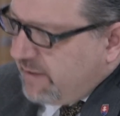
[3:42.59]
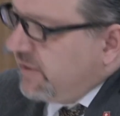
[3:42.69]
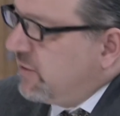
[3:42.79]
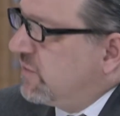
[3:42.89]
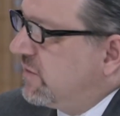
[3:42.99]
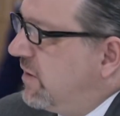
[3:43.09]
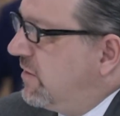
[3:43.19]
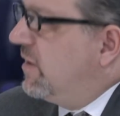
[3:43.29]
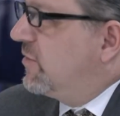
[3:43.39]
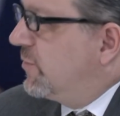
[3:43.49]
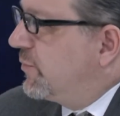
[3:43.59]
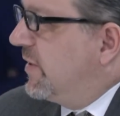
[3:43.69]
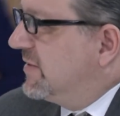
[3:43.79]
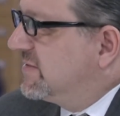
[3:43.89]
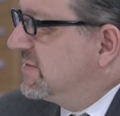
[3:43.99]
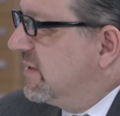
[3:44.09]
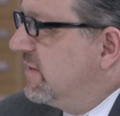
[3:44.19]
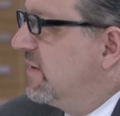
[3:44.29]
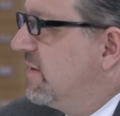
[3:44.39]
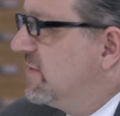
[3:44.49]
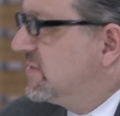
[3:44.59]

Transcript: because they are oppressed and they